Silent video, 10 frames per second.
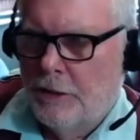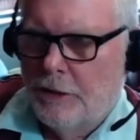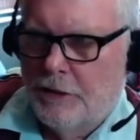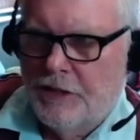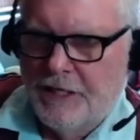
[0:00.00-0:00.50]

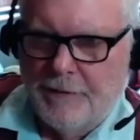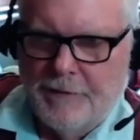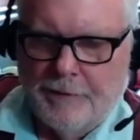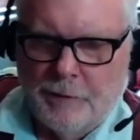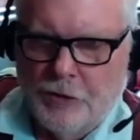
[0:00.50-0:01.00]
states have
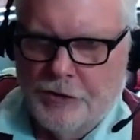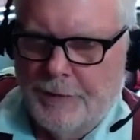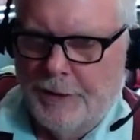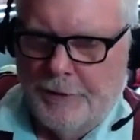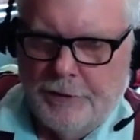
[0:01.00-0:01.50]
different rules,
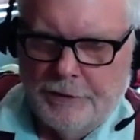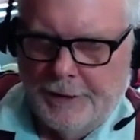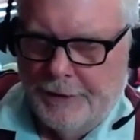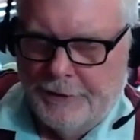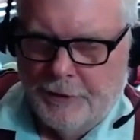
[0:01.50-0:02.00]
but
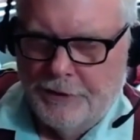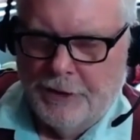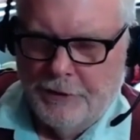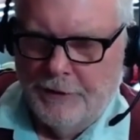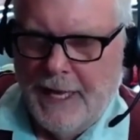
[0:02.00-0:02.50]
usually attorneys
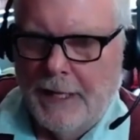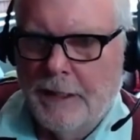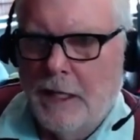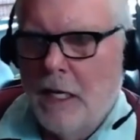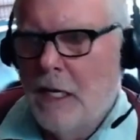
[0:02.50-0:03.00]
can do that.
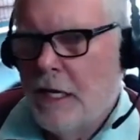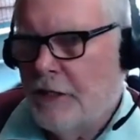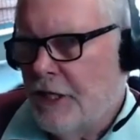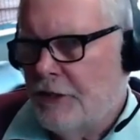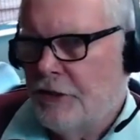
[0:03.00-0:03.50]
He
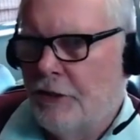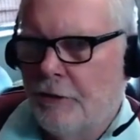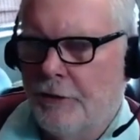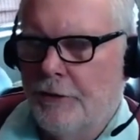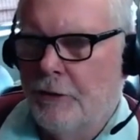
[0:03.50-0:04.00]
sends it to
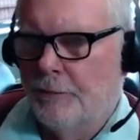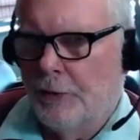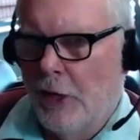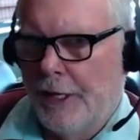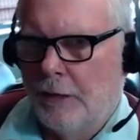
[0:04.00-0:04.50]
your new
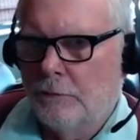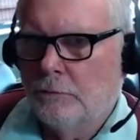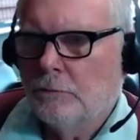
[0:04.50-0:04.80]
employer.